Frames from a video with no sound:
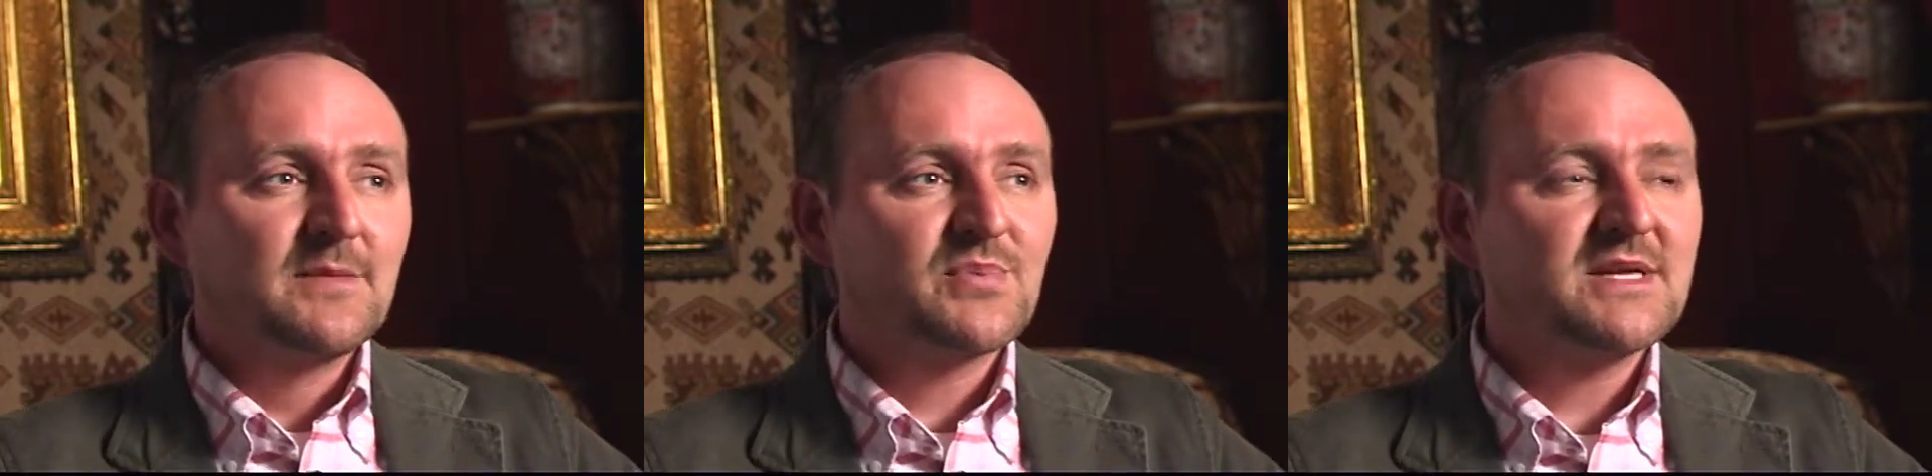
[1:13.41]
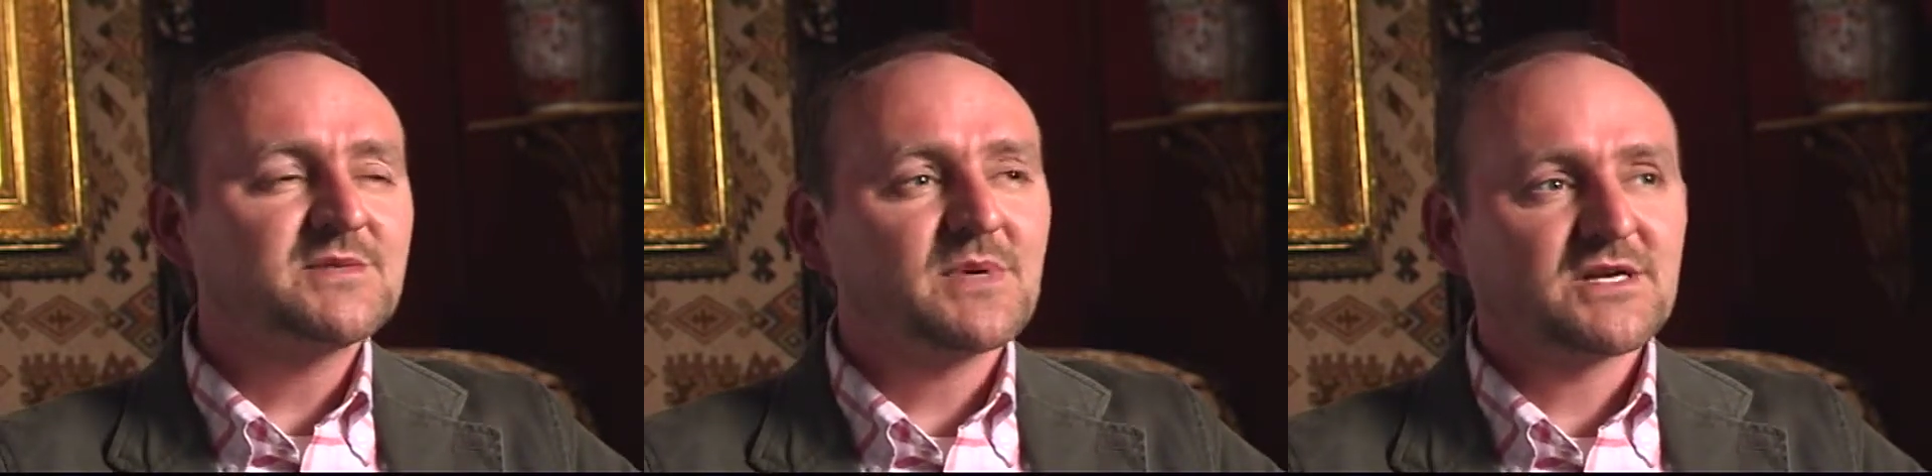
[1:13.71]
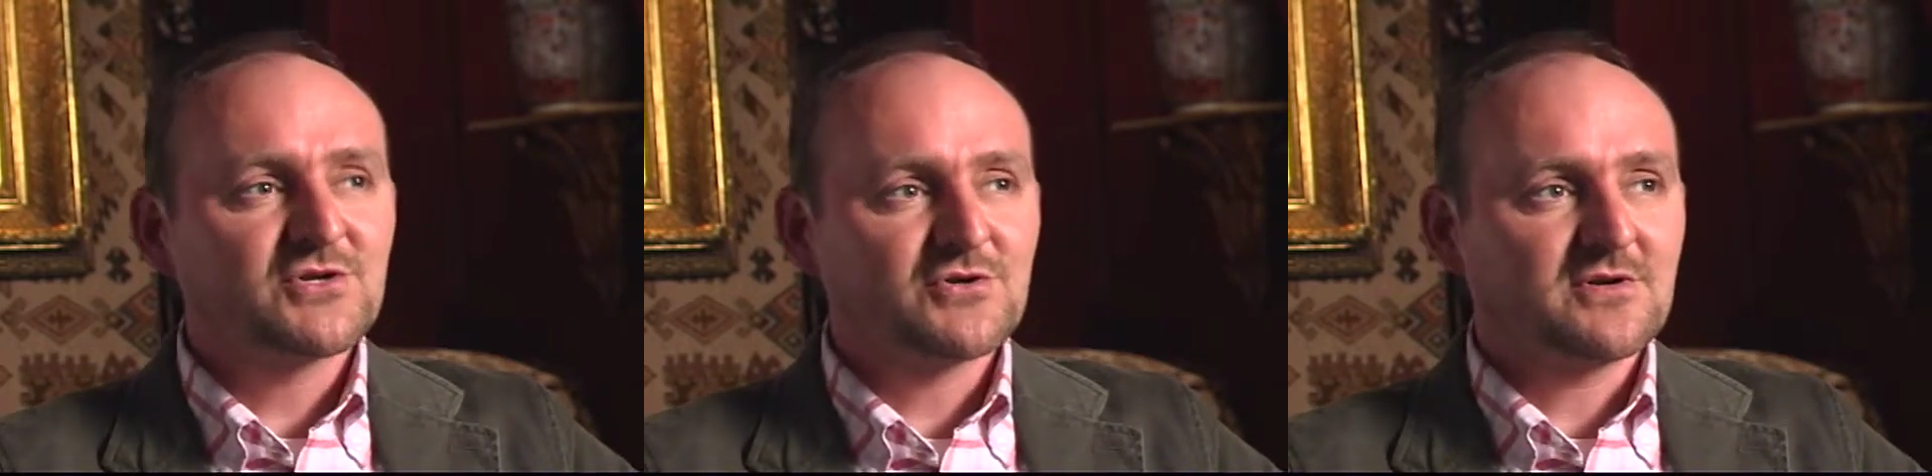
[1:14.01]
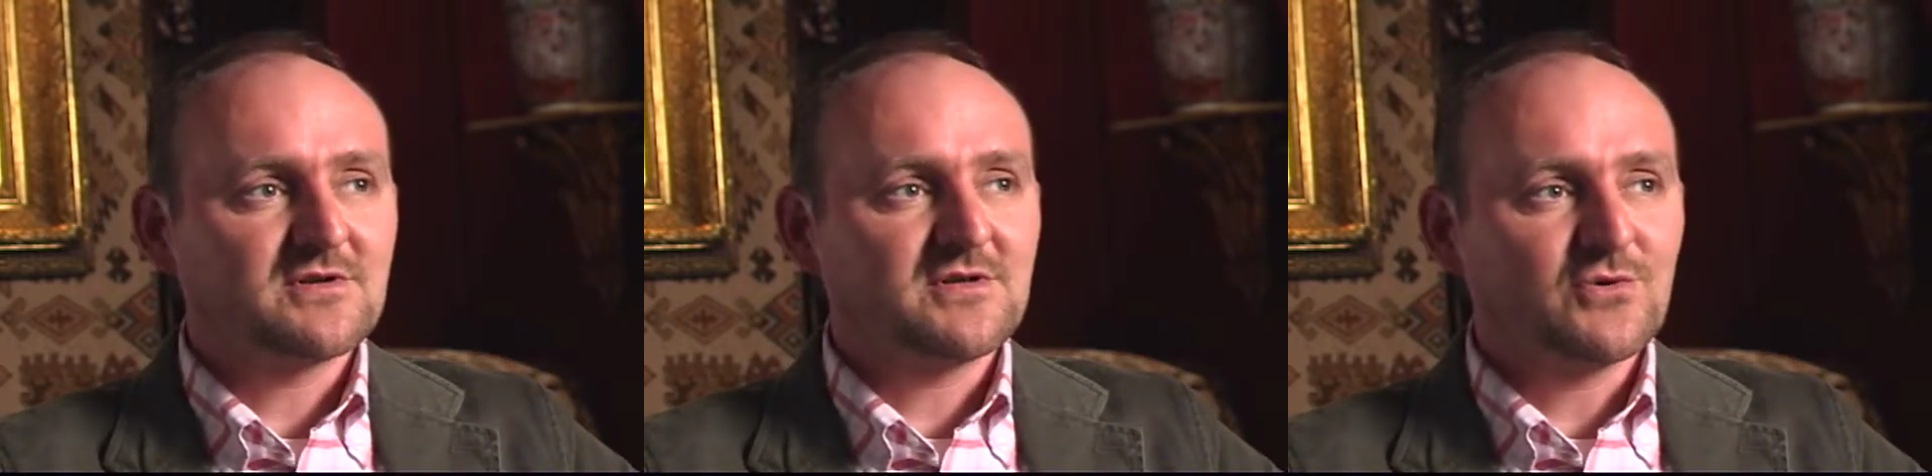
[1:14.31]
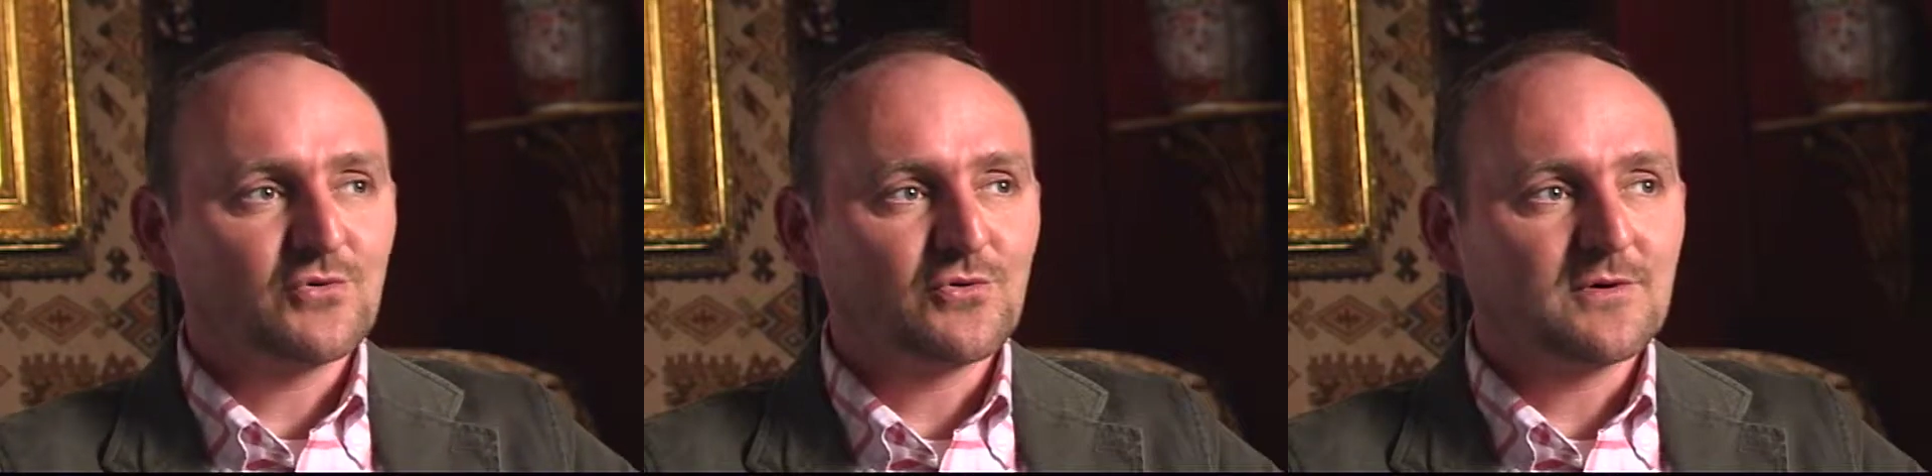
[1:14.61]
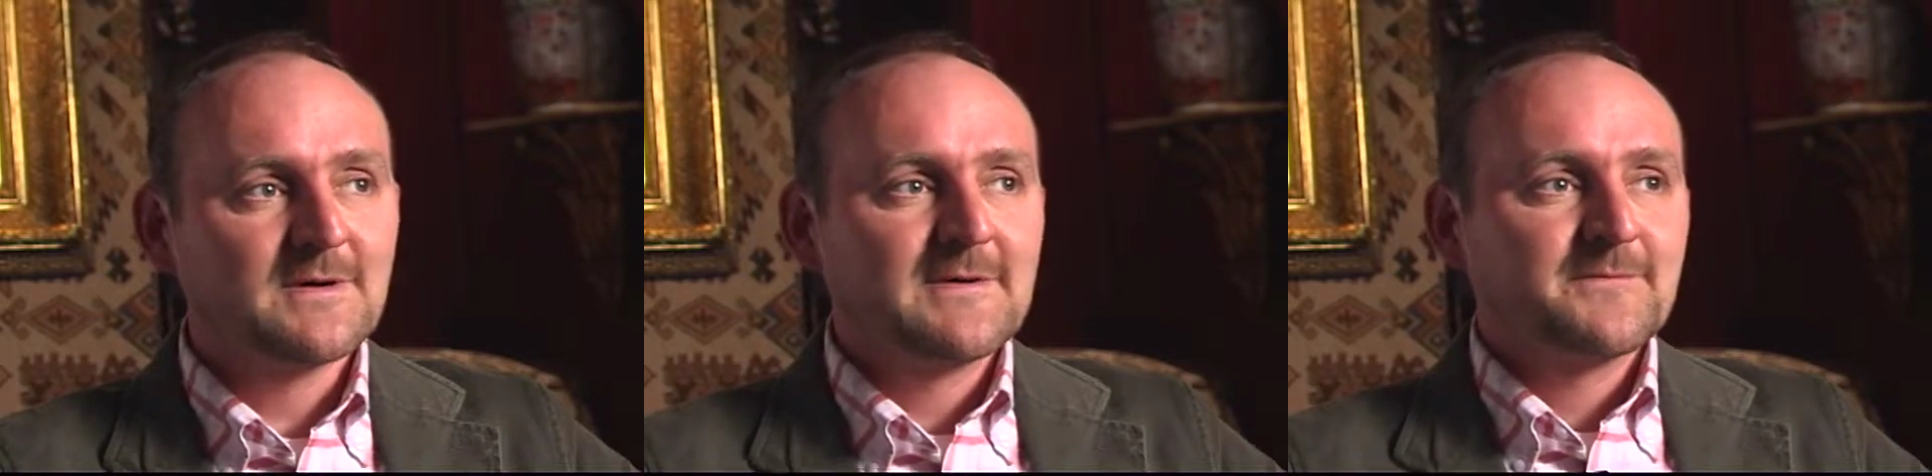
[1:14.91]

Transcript: Please make sure that your